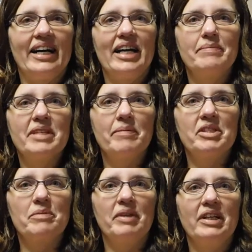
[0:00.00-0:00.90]
I'm Tammy
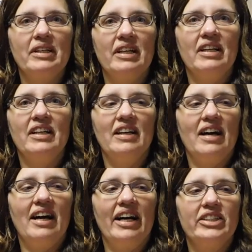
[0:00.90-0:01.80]
Schmidt, and
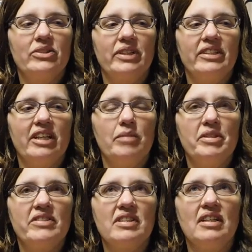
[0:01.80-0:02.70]
I joined
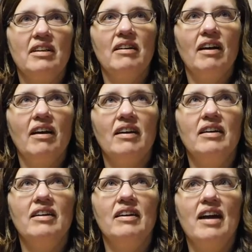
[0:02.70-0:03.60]
ABC
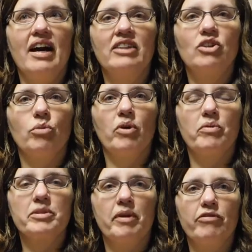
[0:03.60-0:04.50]
in October
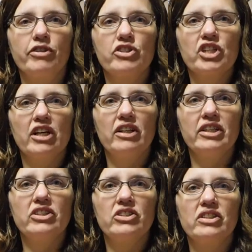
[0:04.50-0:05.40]
was my first
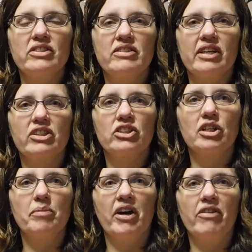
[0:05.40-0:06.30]
challenge. This is
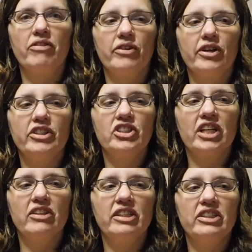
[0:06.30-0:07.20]
actually my third
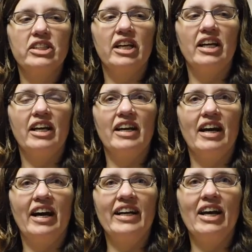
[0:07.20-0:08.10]
challenge, and
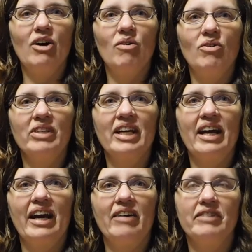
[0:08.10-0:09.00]
I now only
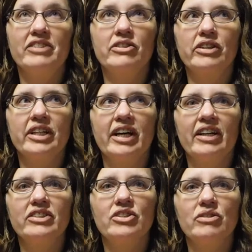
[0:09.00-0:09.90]
have, I started
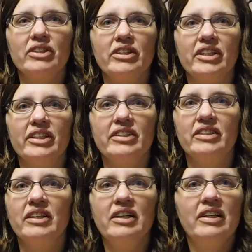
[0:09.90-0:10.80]
at
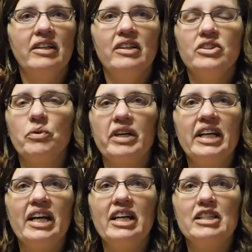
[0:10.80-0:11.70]

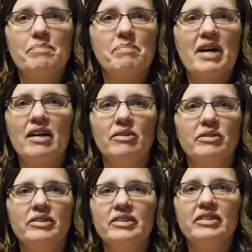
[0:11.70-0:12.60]
228
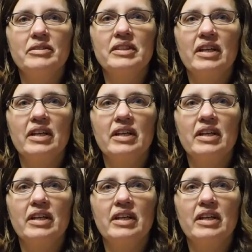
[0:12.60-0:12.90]
pounds,